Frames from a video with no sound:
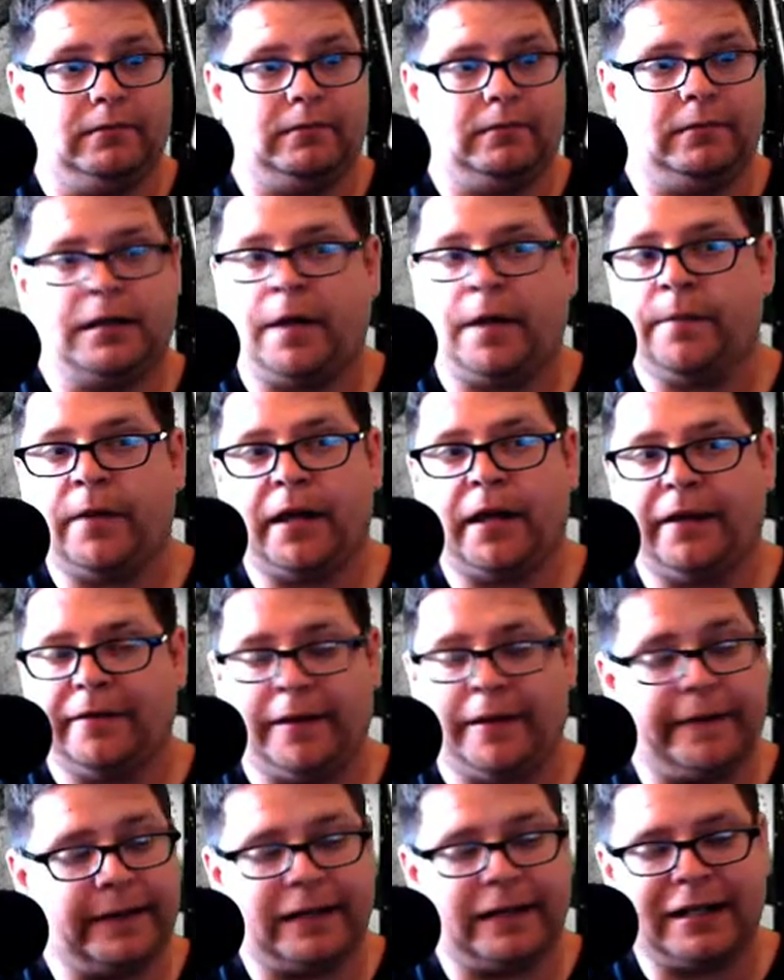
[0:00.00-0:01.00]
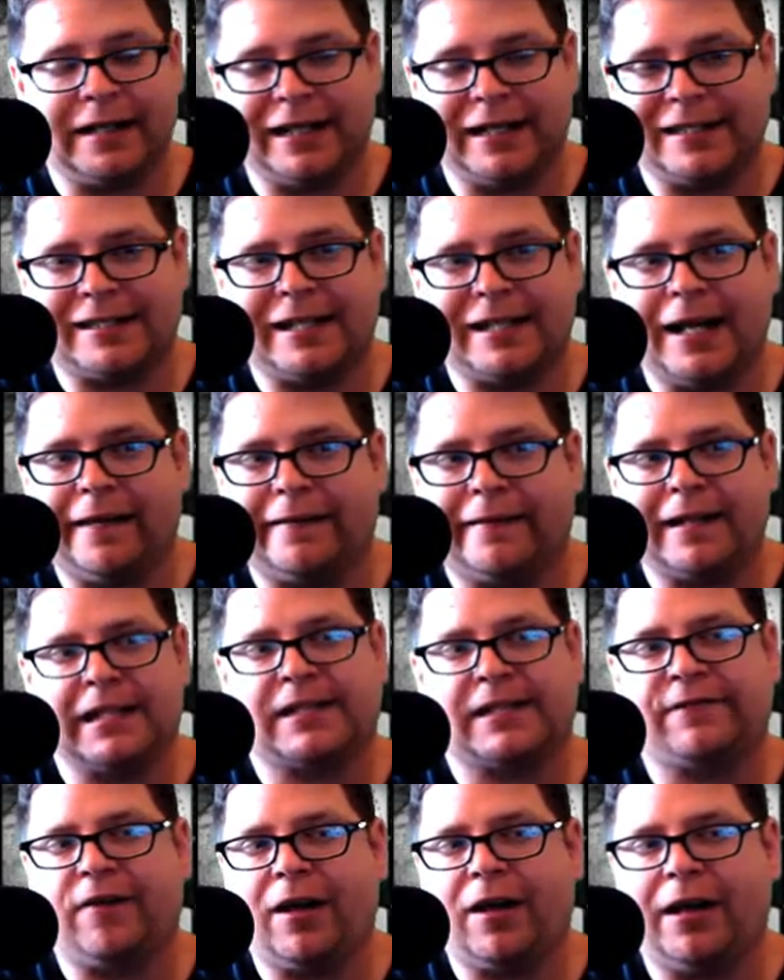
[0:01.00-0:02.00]
Nothing against that. That's
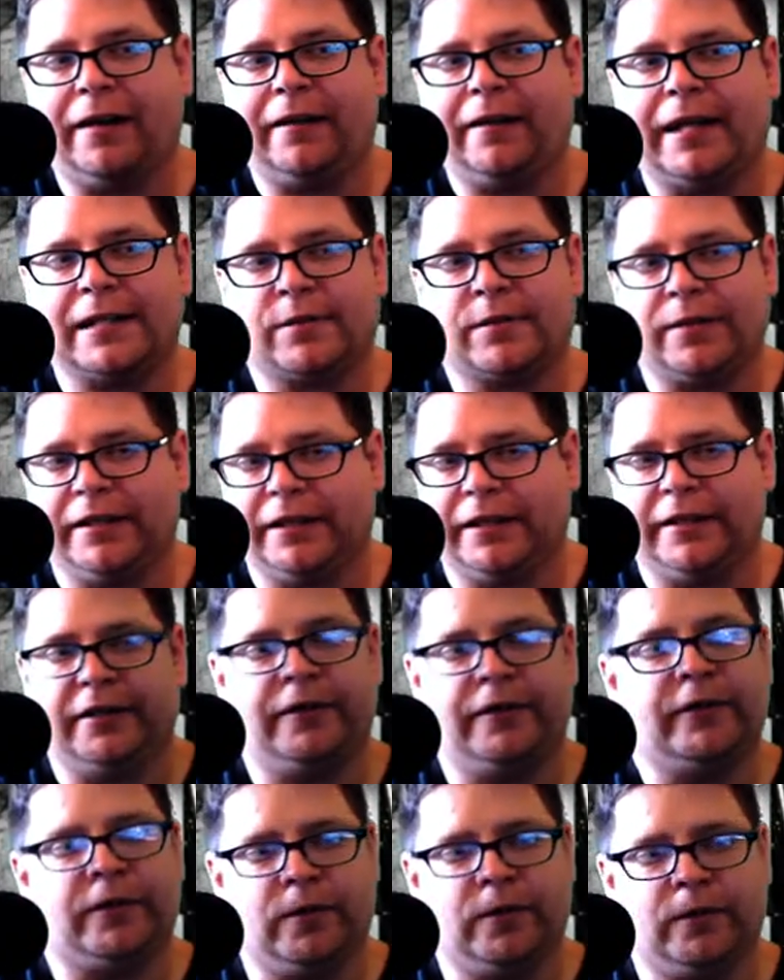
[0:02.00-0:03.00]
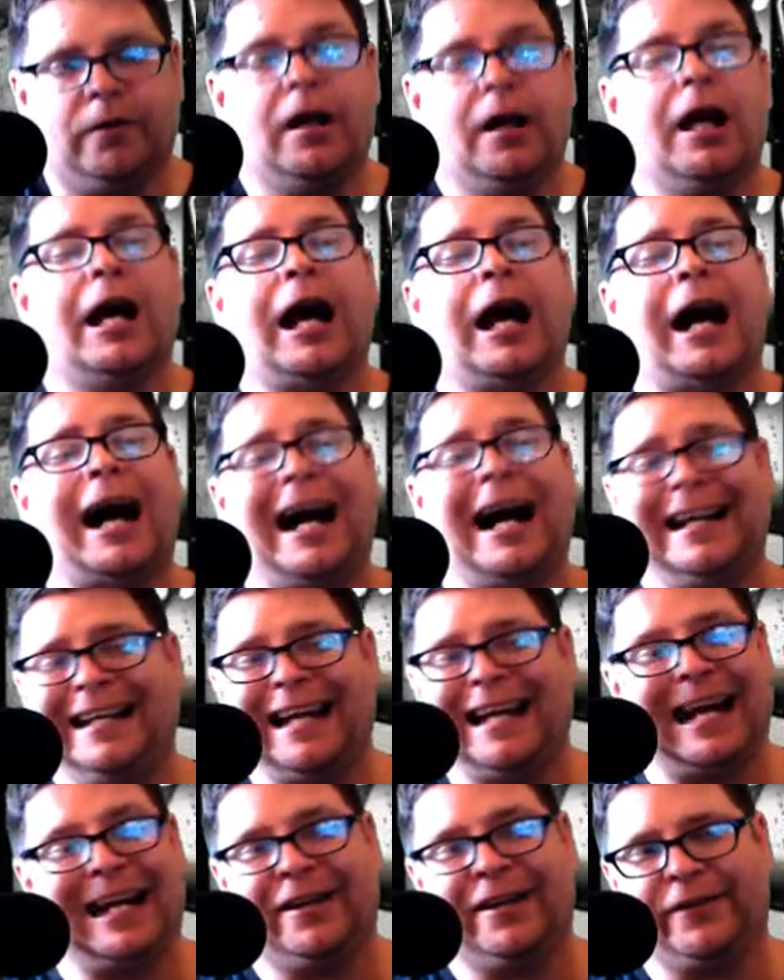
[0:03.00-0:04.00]
fine. That's what you do. Cool. I
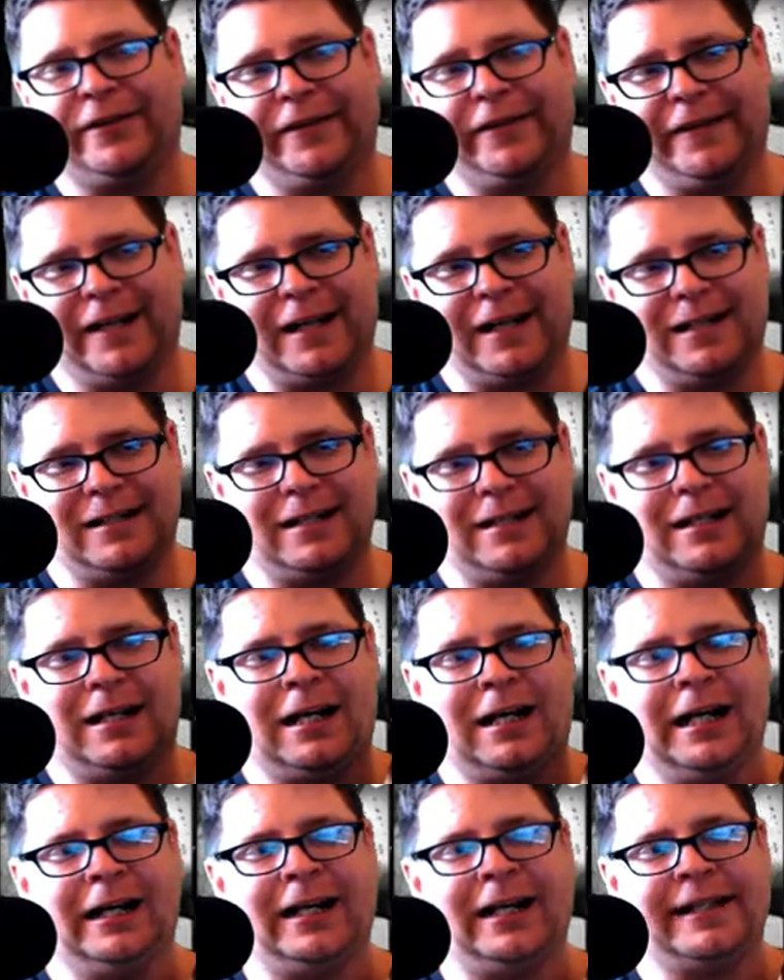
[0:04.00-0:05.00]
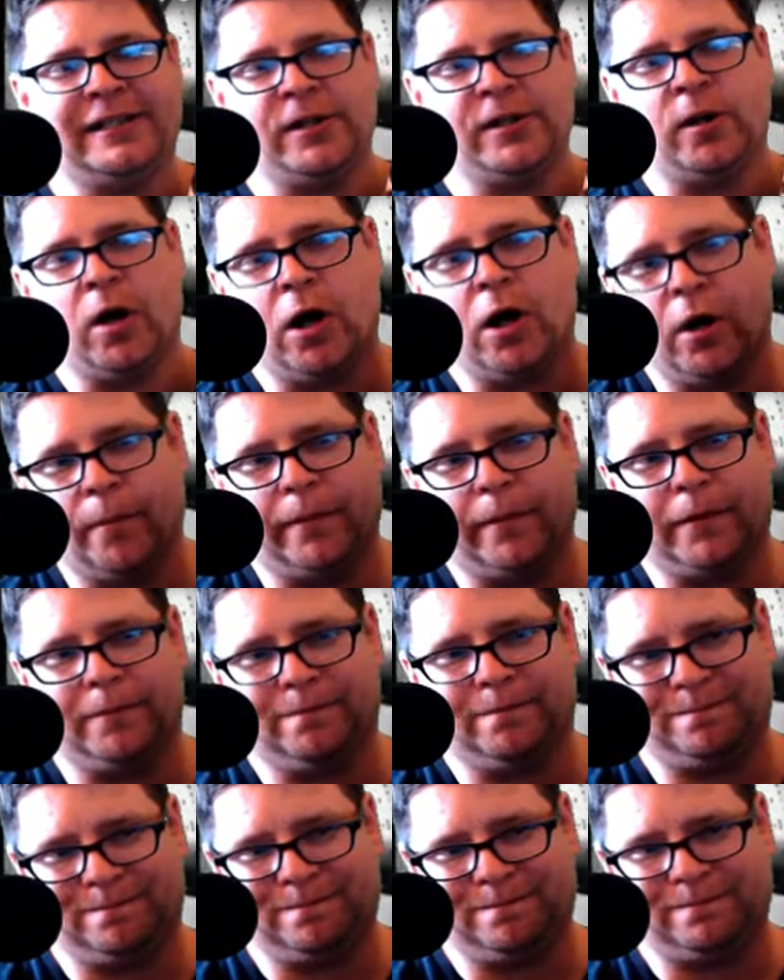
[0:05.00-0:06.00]
don't do that. I like to open them.
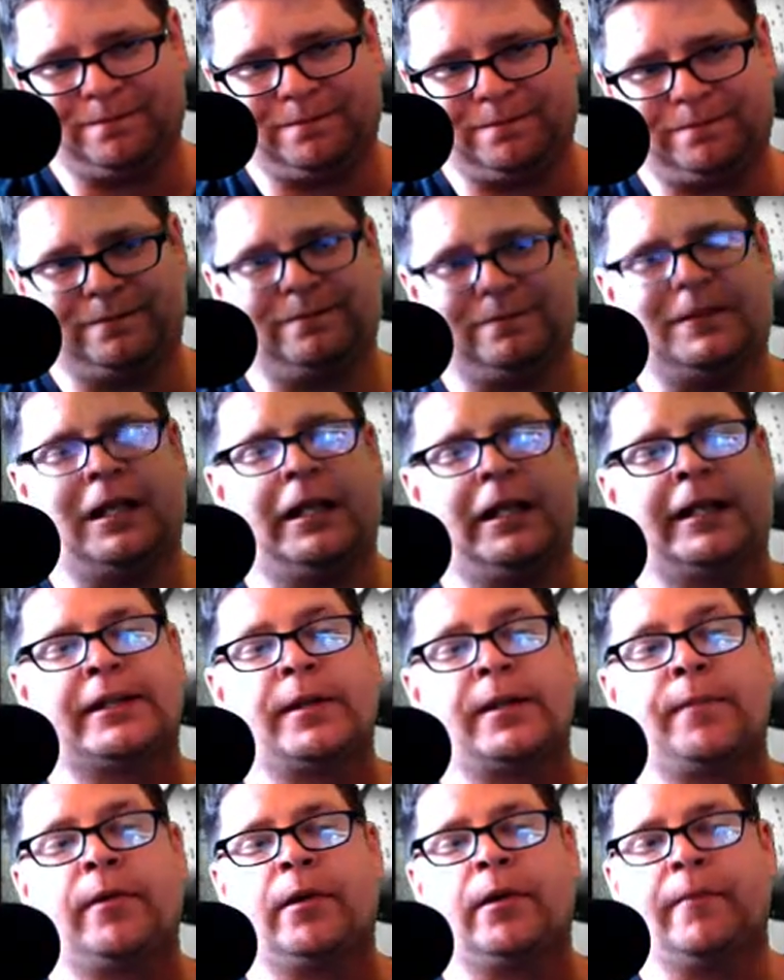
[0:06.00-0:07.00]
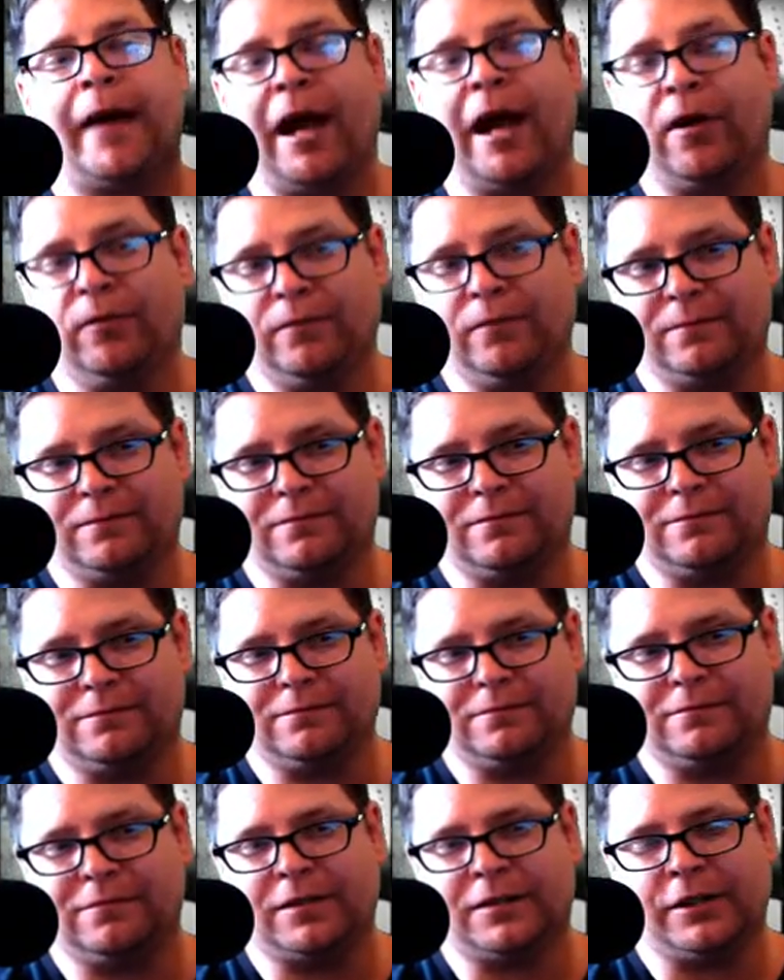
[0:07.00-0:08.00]
I like to put them out
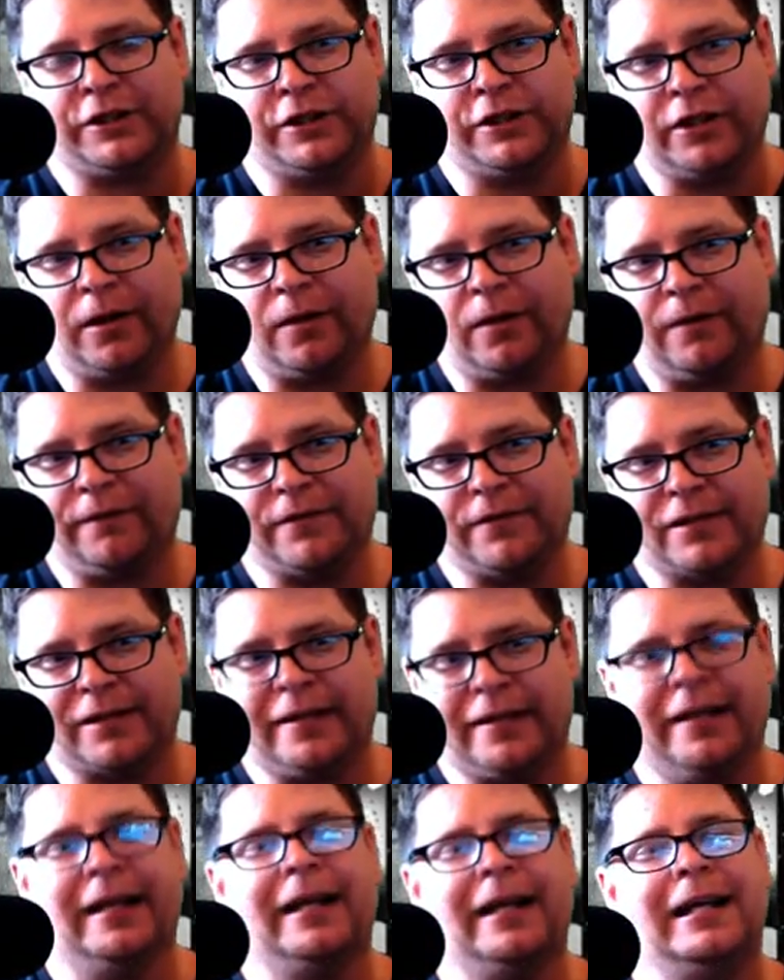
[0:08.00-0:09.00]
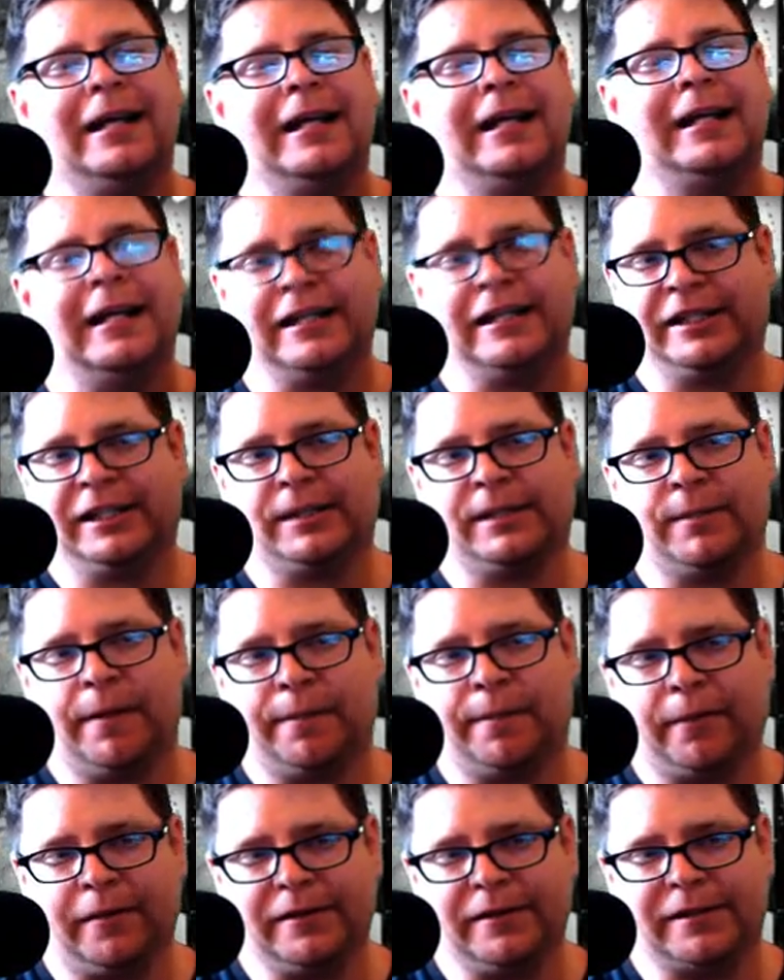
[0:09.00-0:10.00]
on shelves. That's just me
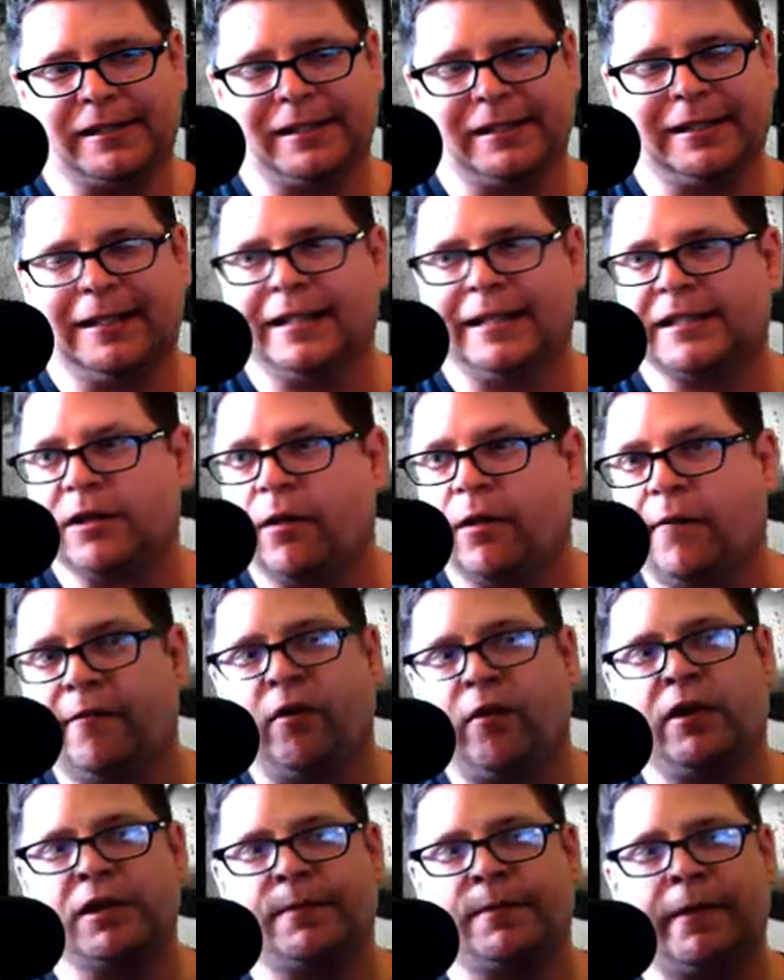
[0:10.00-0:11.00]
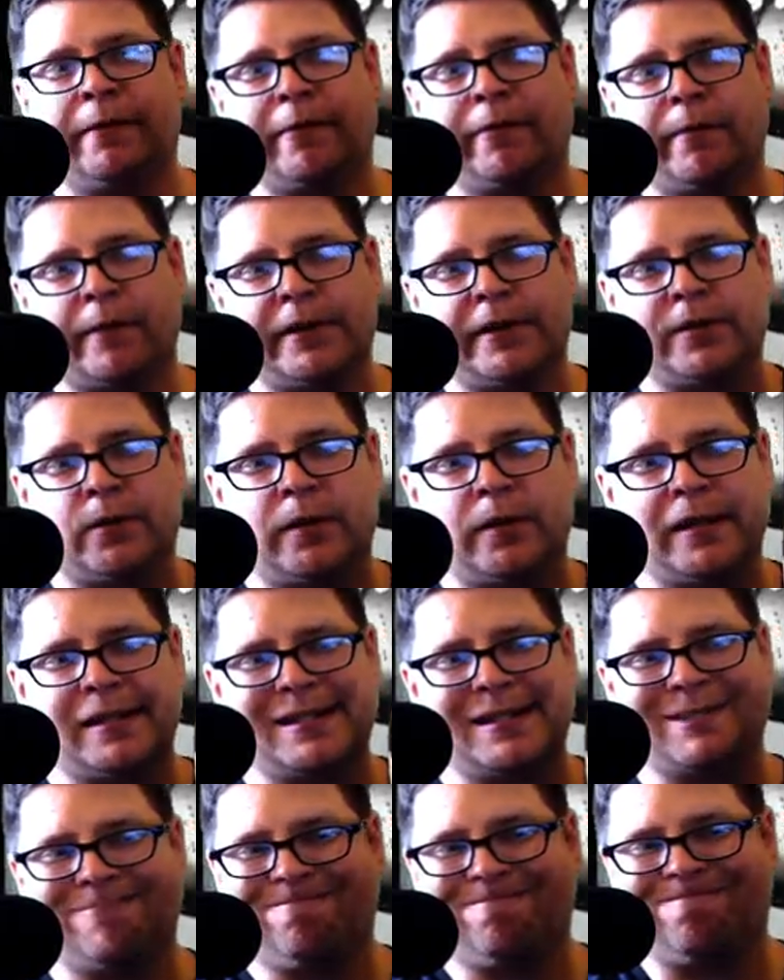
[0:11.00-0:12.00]
personally. That's how I've always been with my toys.